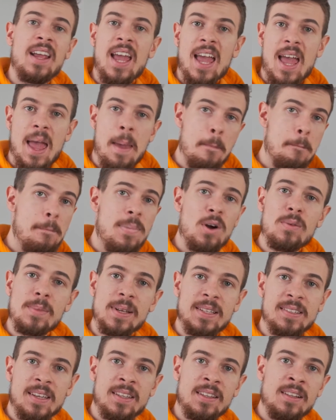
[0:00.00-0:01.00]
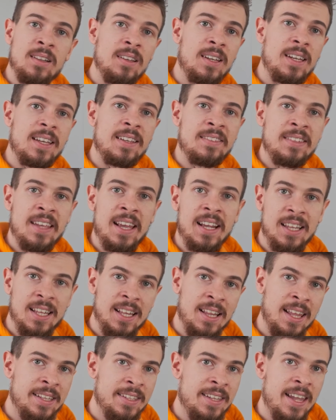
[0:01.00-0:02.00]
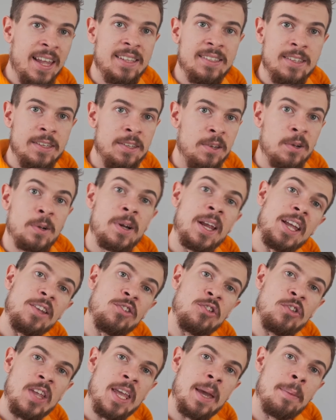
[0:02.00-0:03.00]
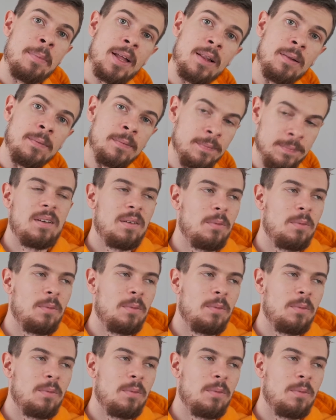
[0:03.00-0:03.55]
and boom, it's going to look exactly like that in your HTML.